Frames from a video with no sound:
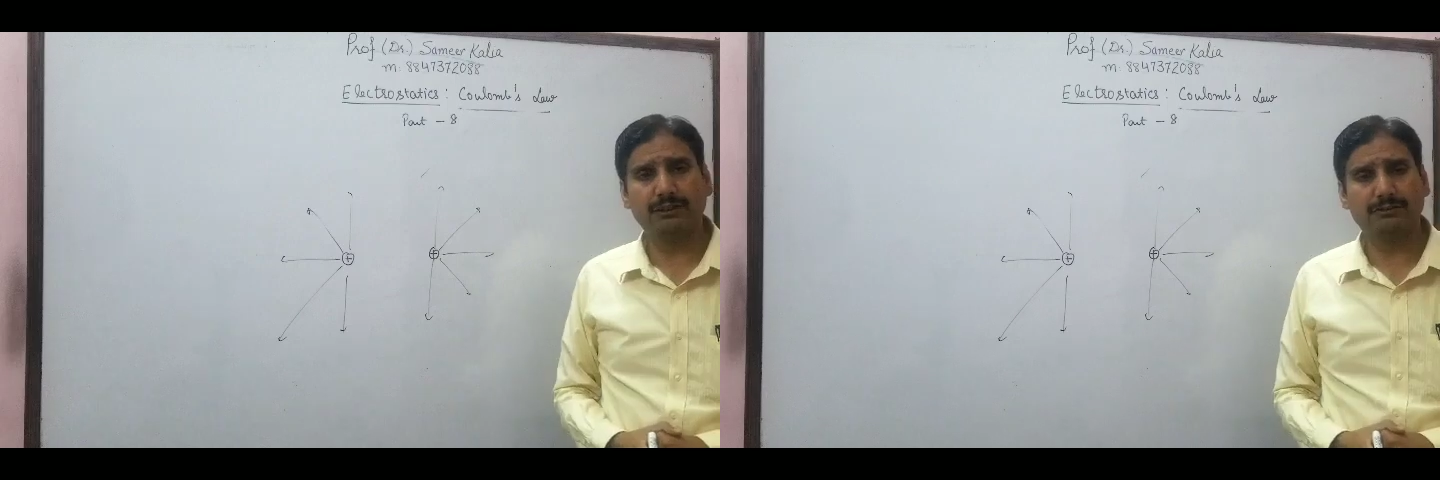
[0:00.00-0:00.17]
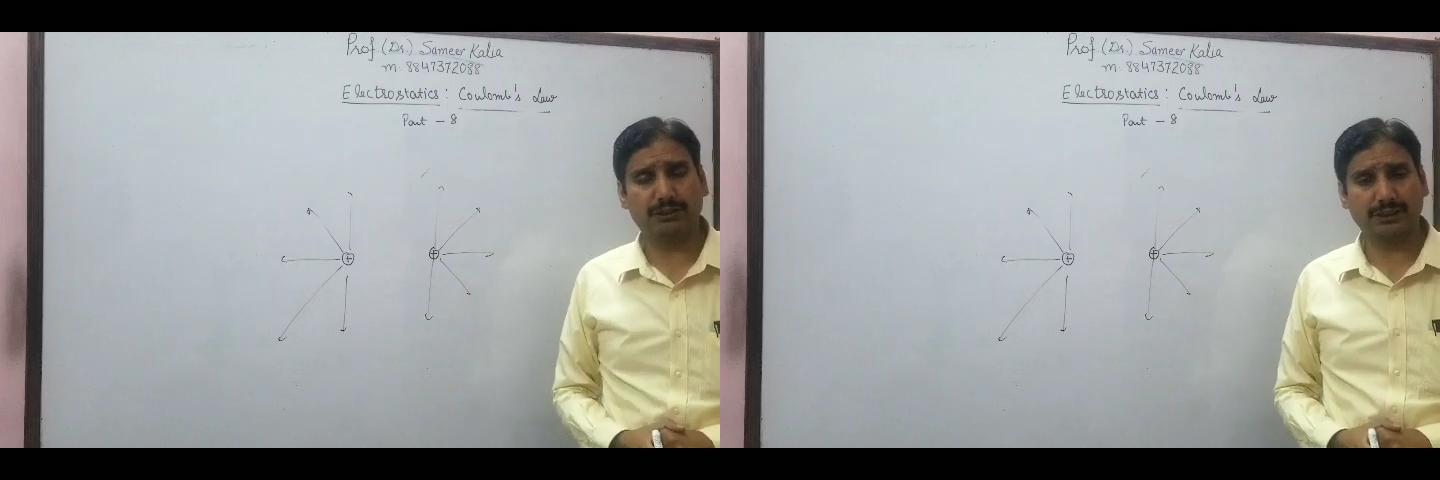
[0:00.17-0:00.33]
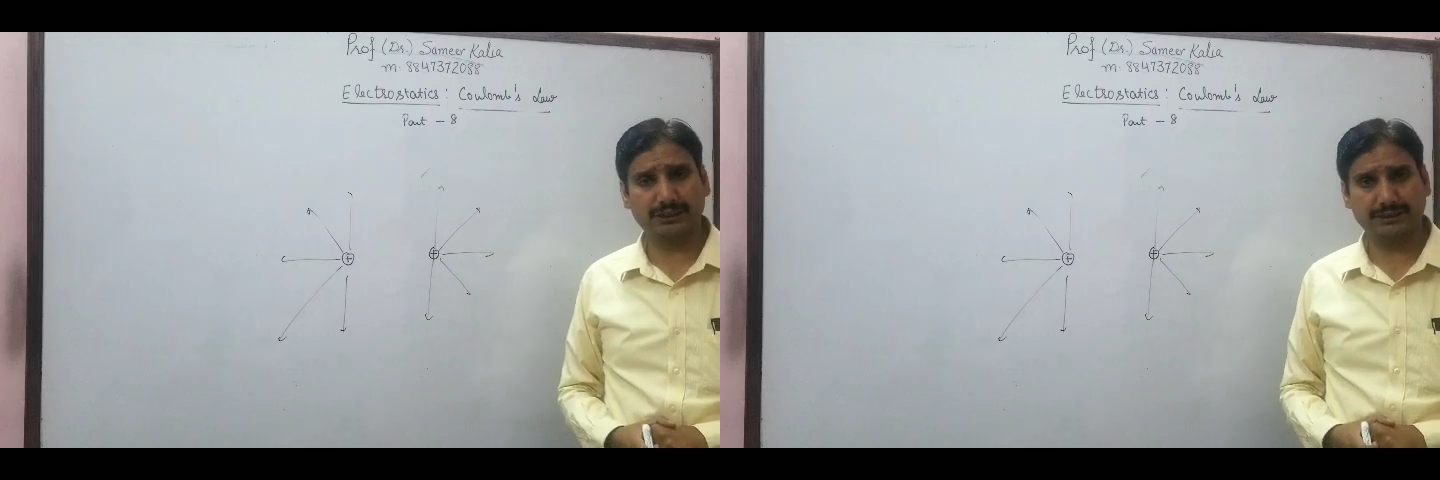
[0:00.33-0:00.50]

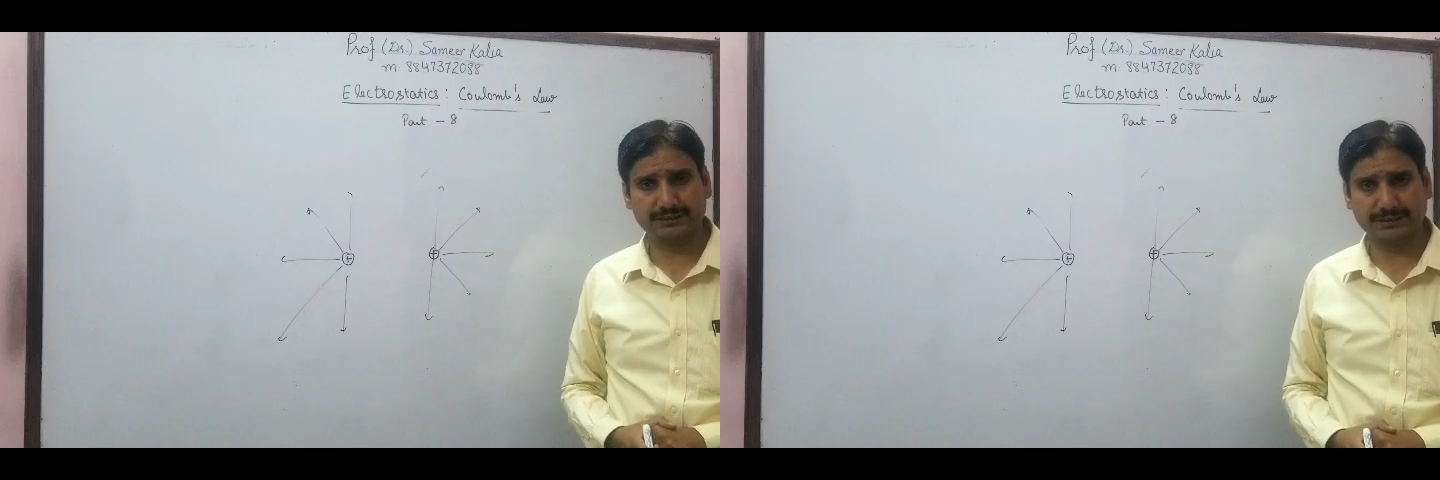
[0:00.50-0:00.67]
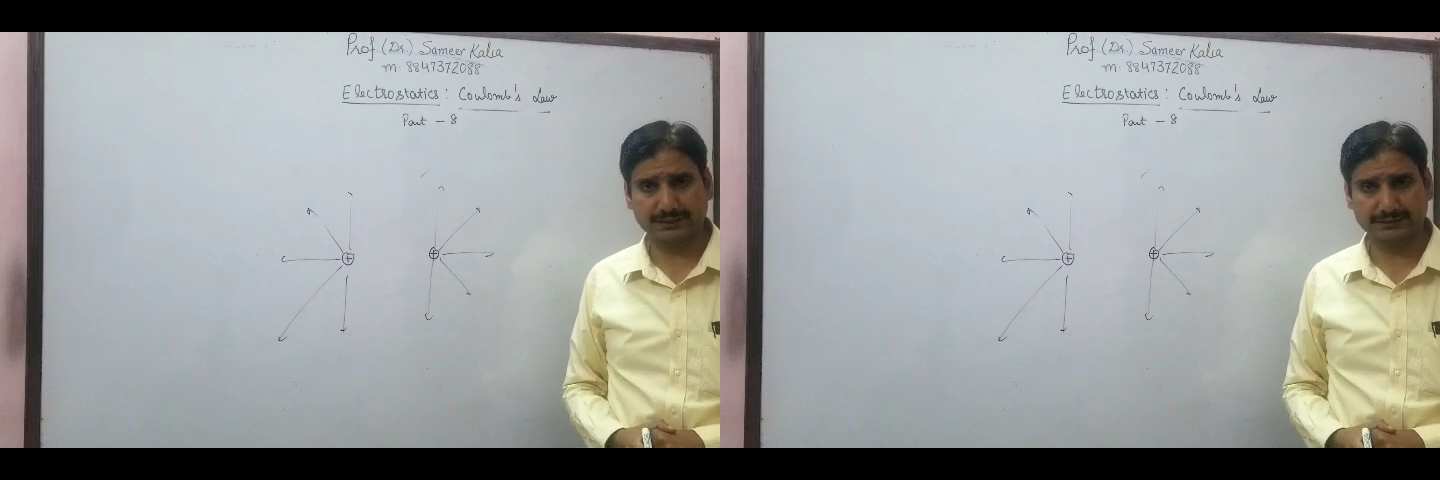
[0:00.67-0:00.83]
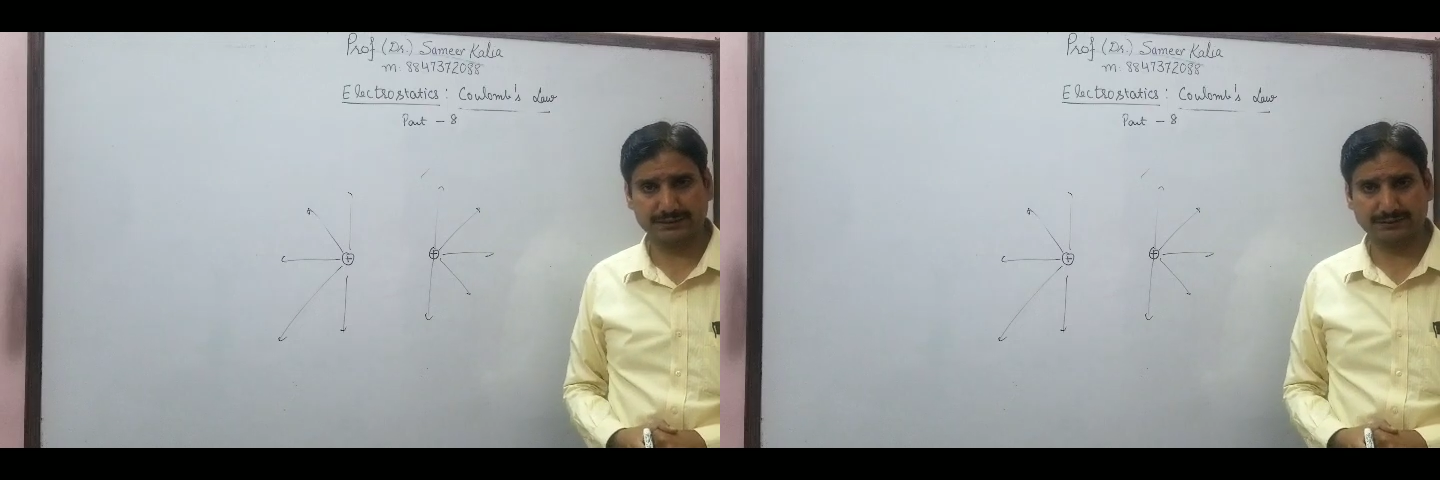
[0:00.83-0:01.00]
for the other
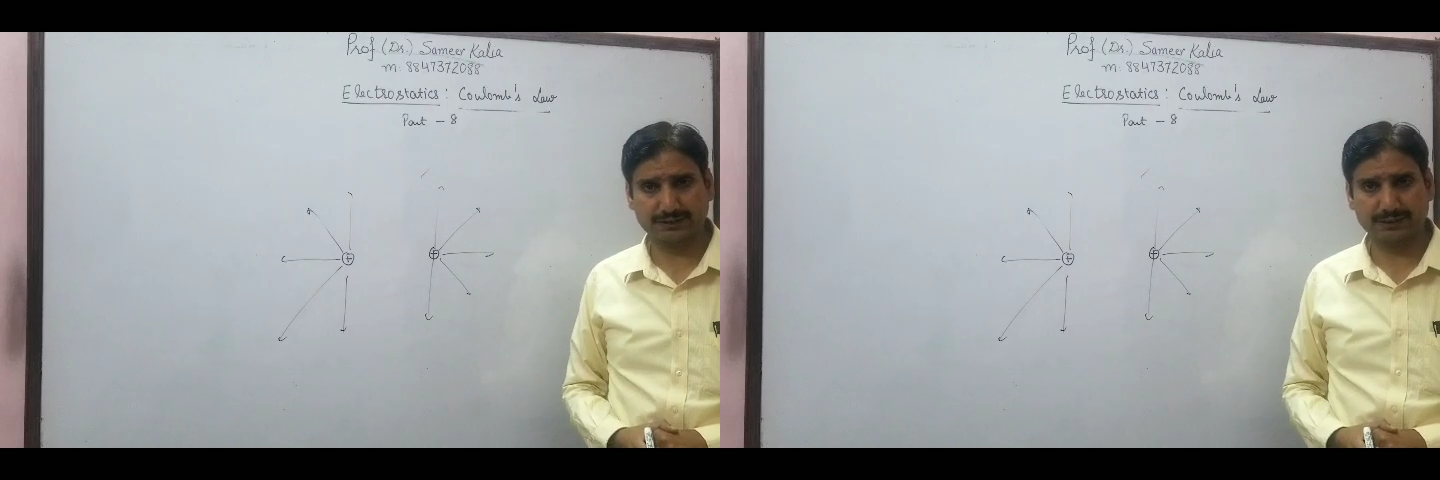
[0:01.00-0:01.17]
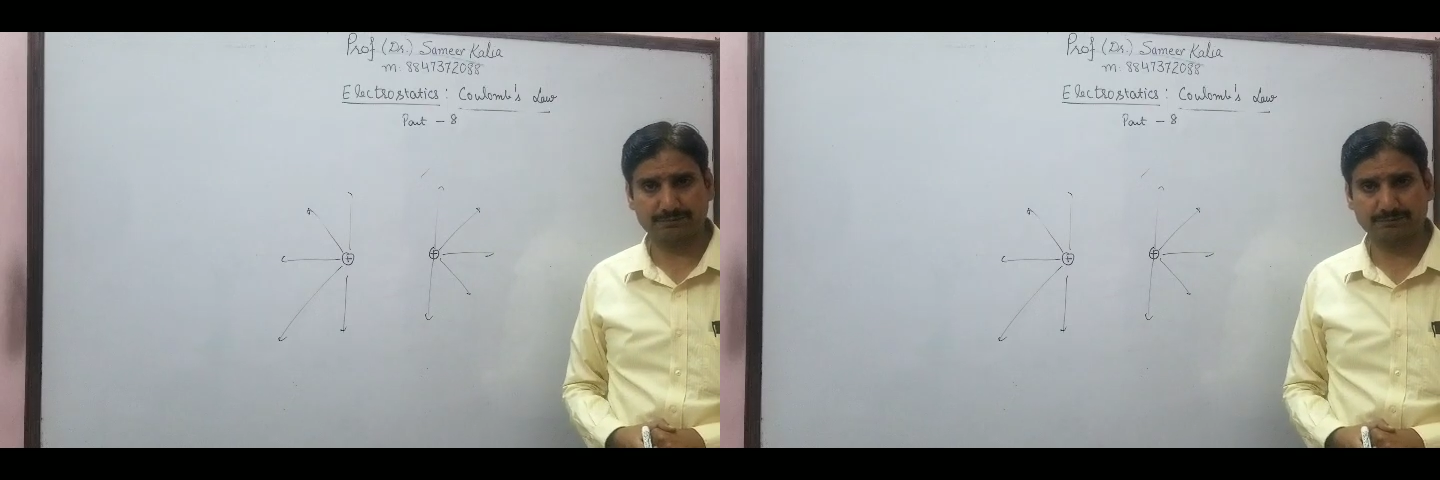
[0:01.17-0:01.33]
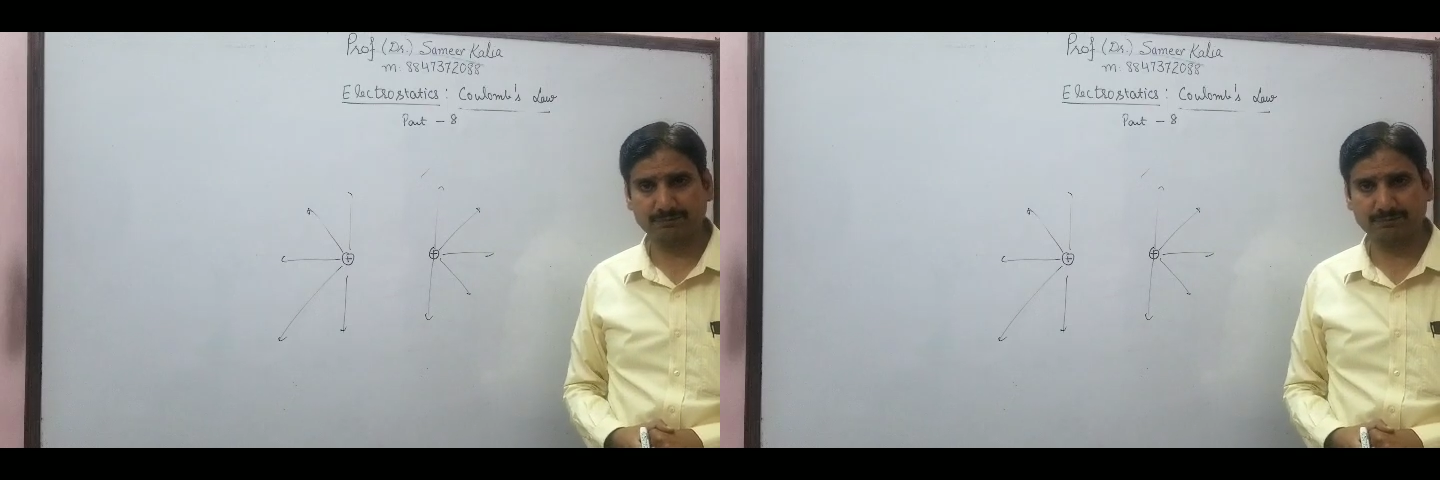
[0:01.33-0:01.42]
charge as well.